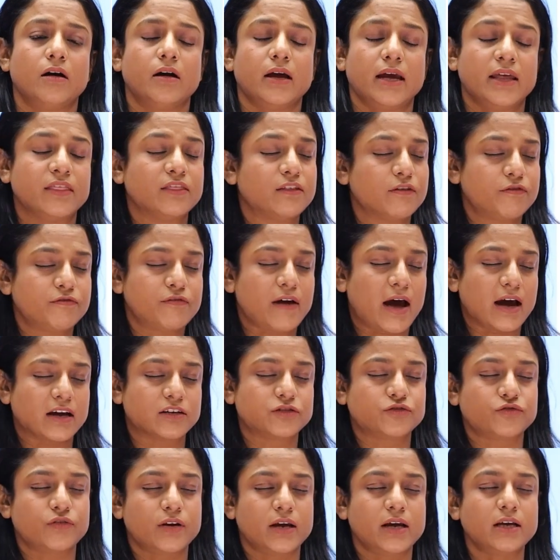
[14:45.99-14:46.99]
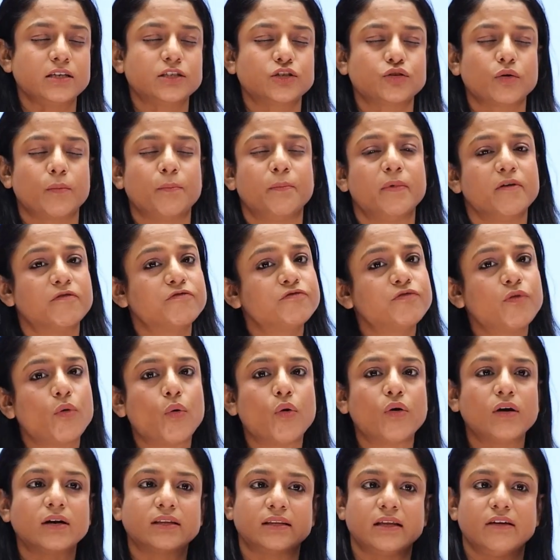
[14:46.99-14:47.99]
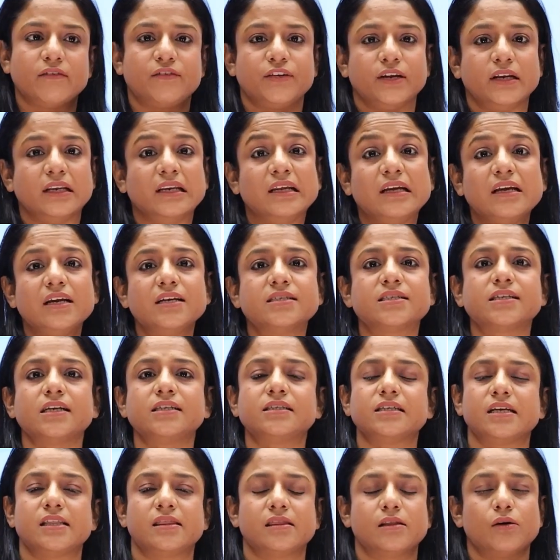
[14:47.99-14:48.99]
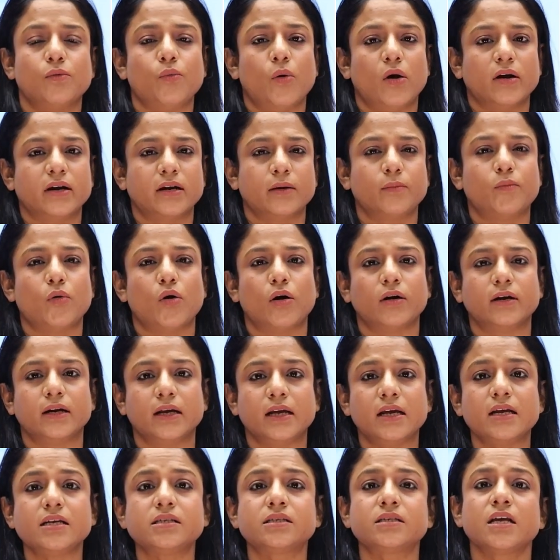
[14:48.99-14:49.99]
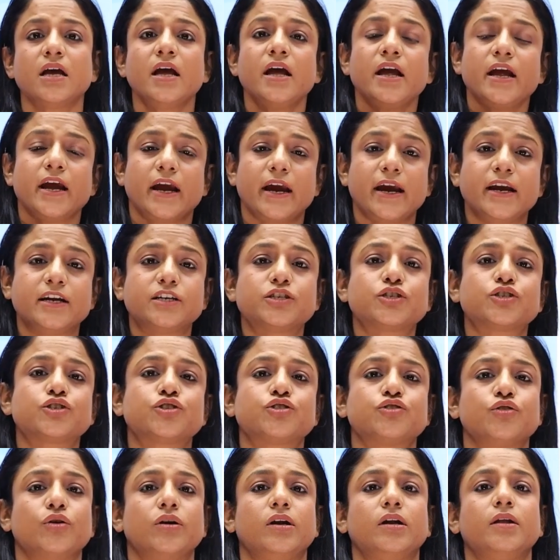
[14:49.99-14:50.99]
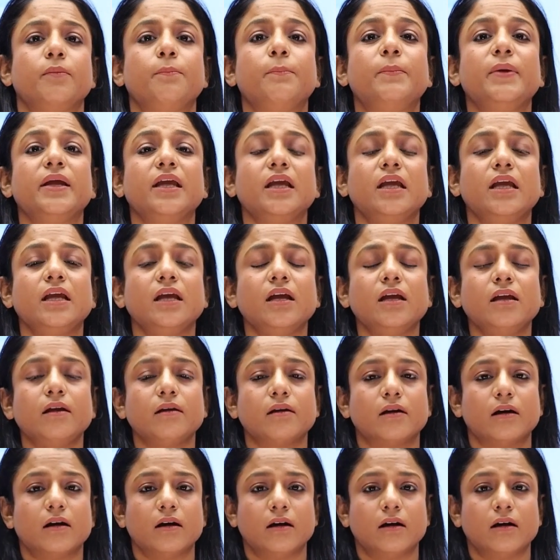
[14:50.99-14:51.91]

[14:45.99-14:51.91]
in the factories, so before they release it in the water bodies, it should be